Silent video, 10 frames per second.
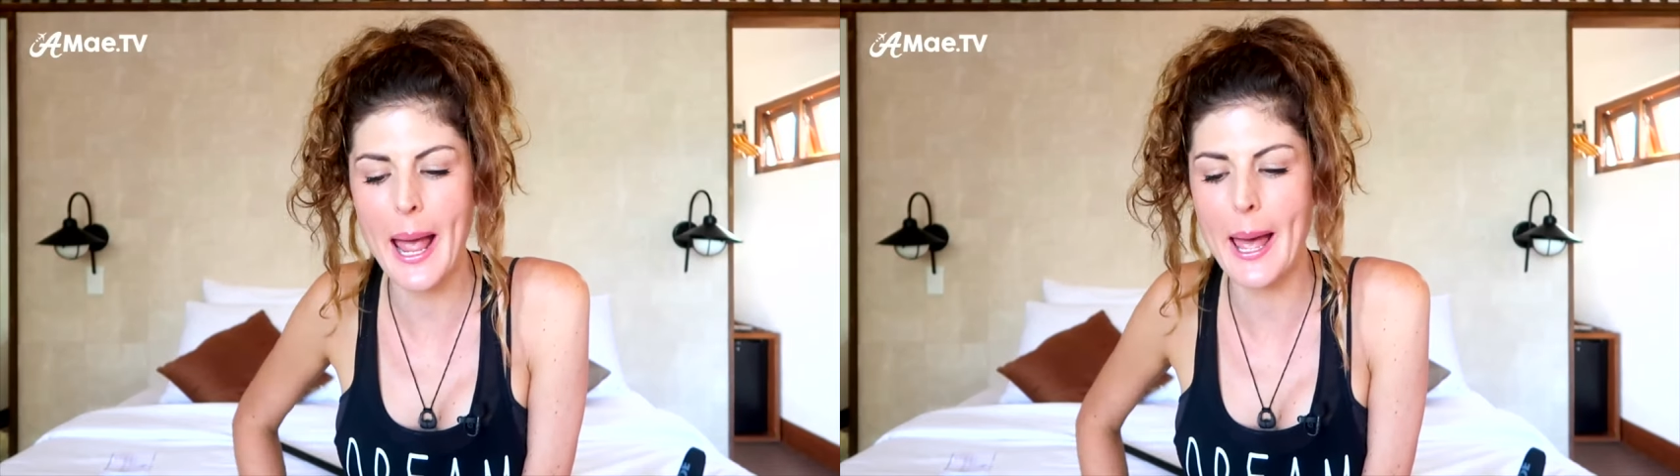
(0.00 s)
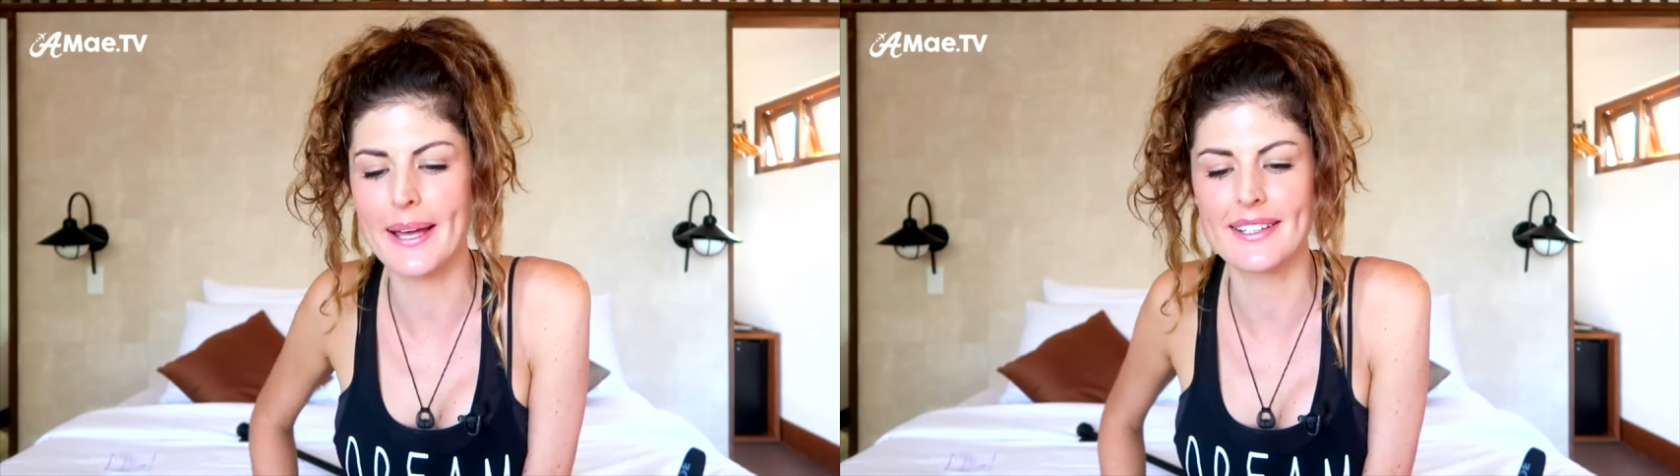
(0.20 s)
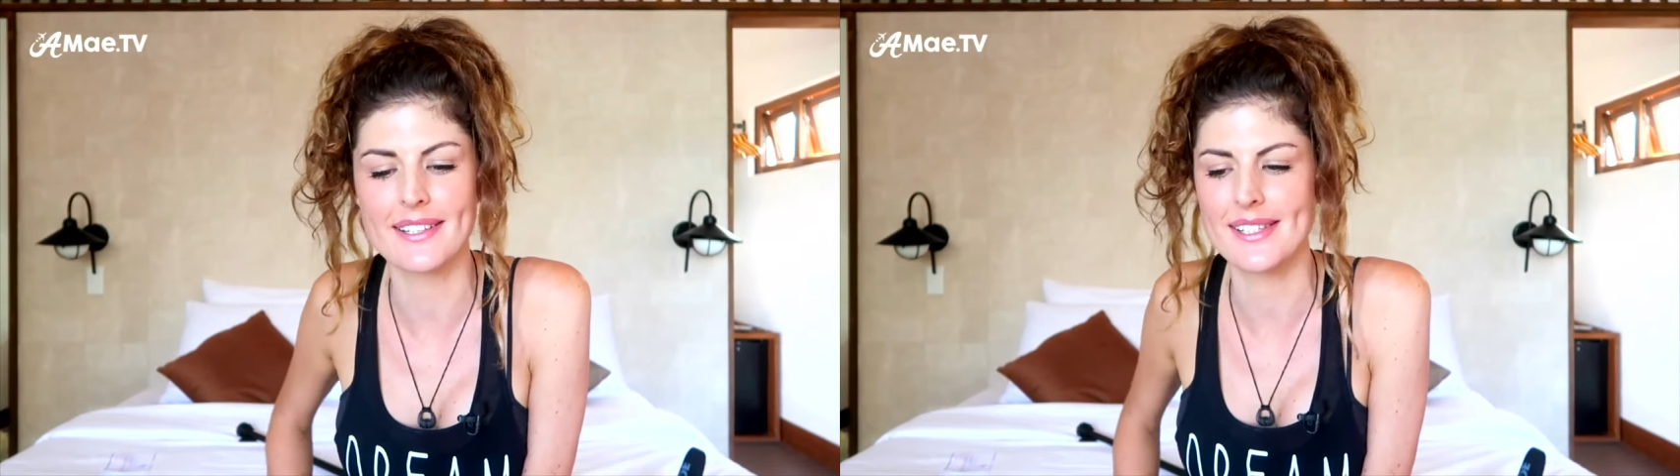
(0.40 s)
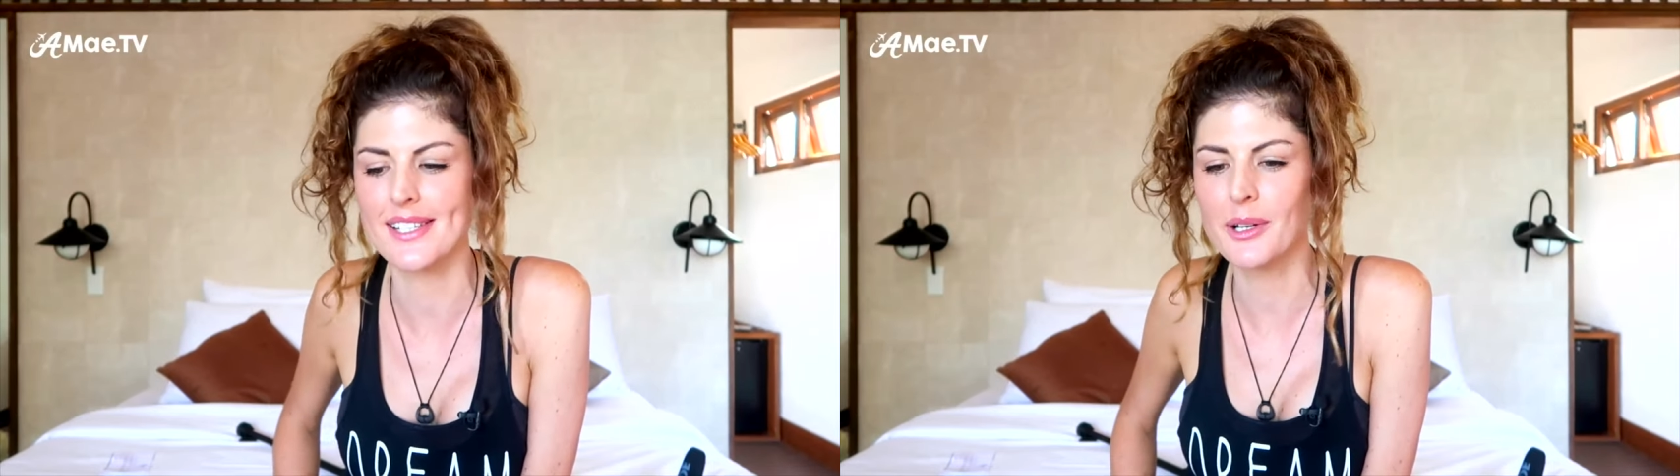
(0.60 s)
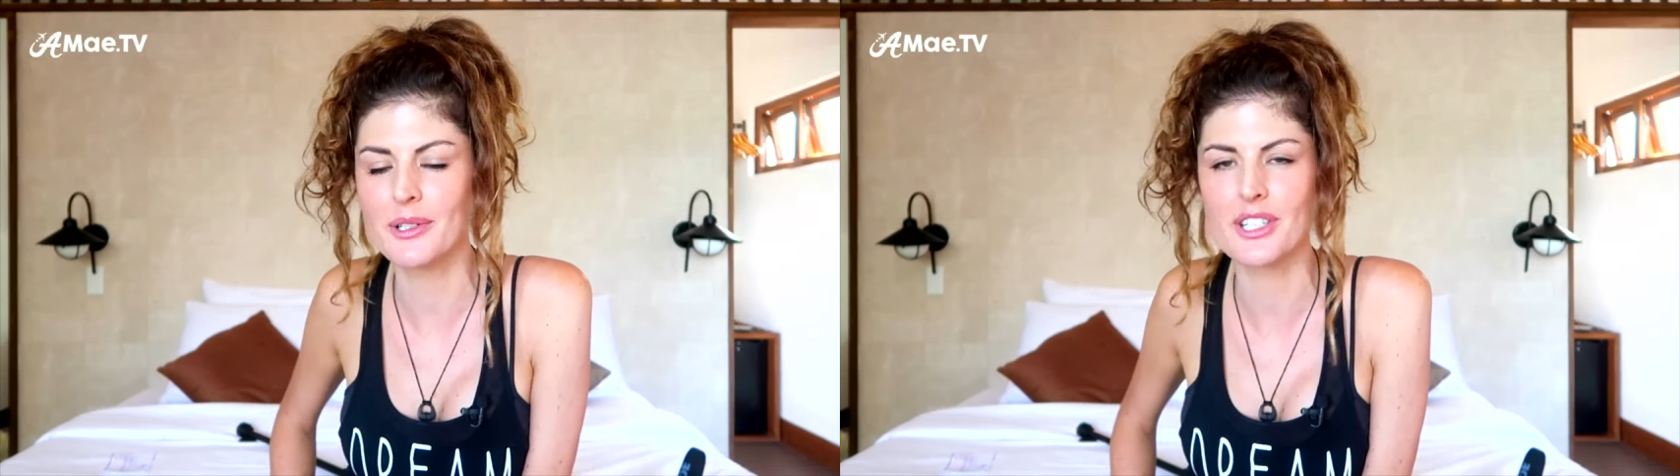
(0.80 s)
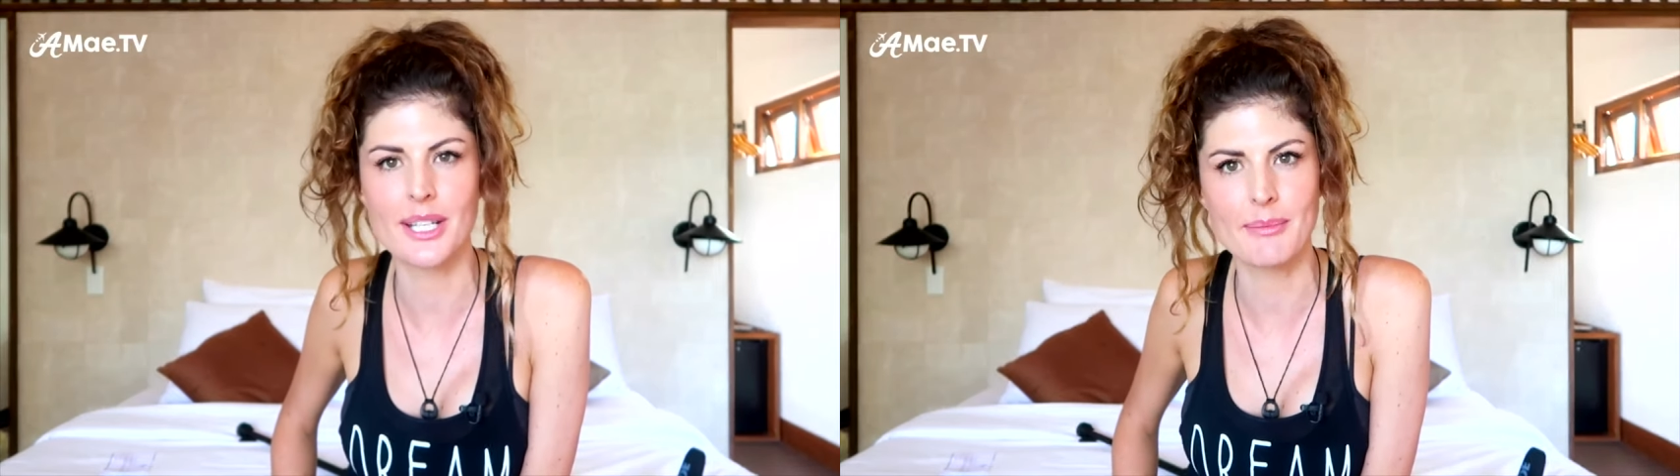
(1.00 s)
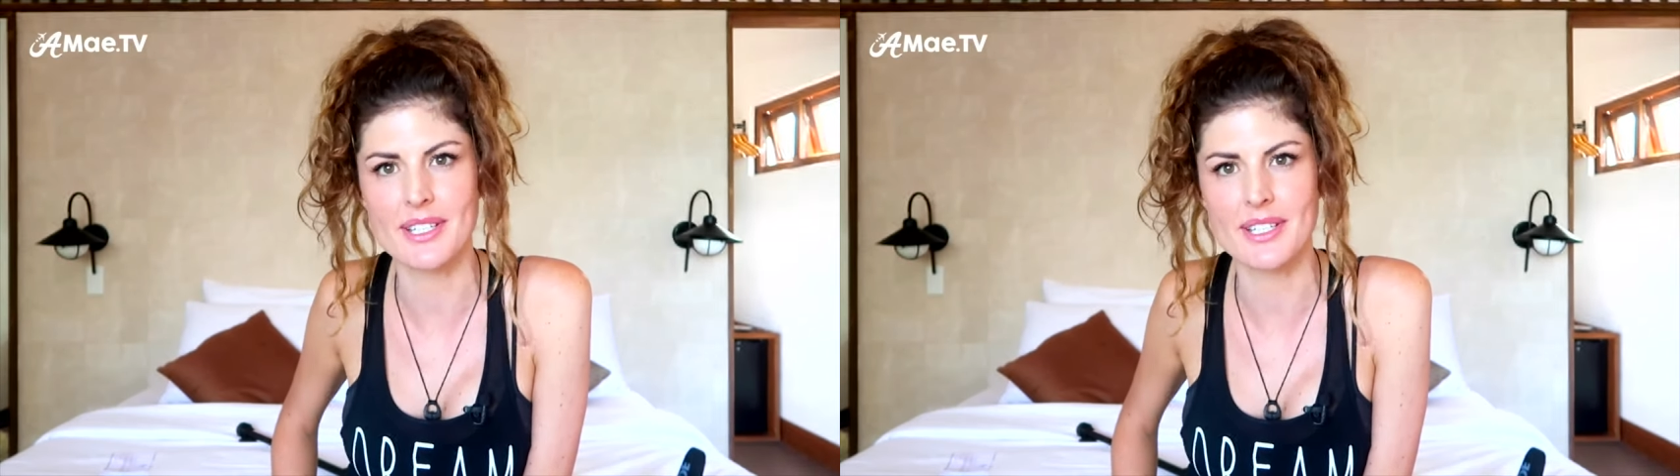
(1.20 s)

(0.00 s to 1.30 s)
and it's so cheap